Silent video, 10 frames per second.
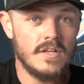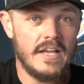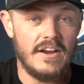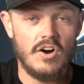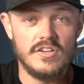
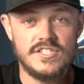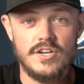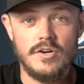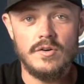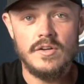and
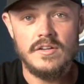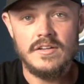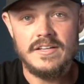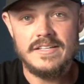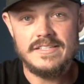also
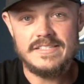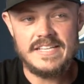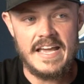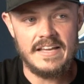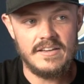
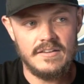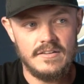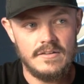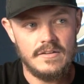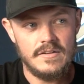take
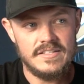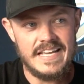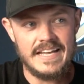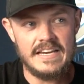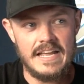
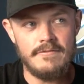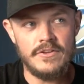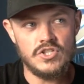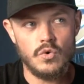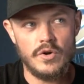an
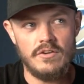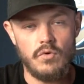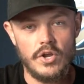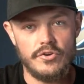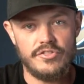inventory of
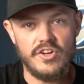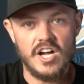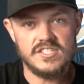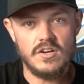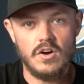what your
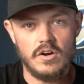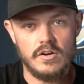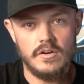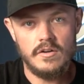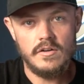thoughts
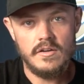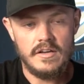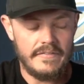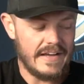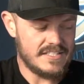are.
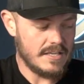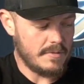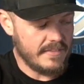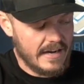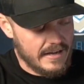And that's
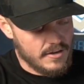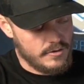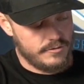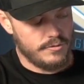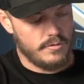something that I go
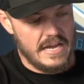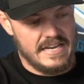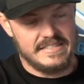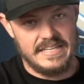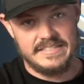through
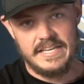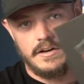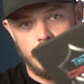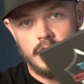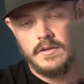in
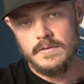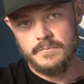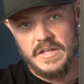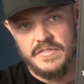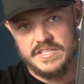detail
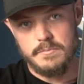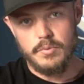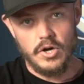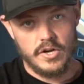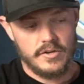in this
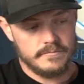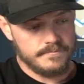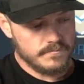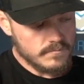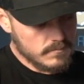book.
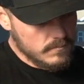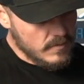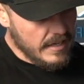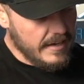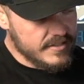
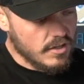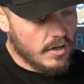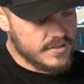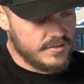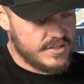And it's
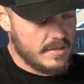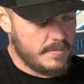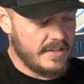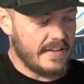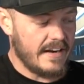also
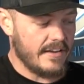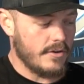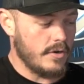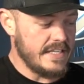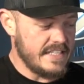something that I
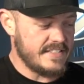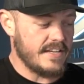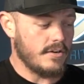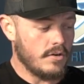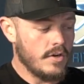go in
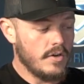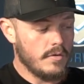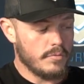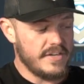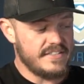detail
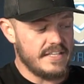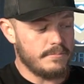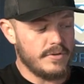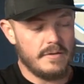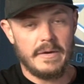pretty
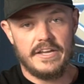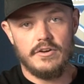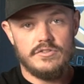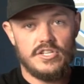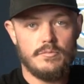deeply in my
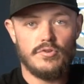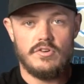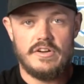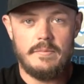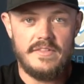coaching
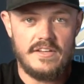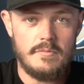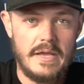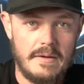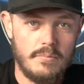program, the
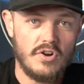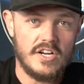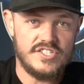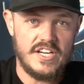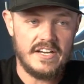Command
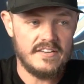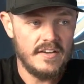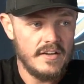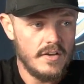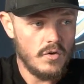Project,
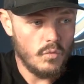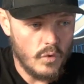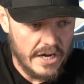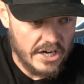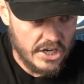
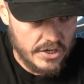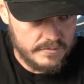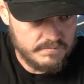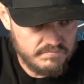where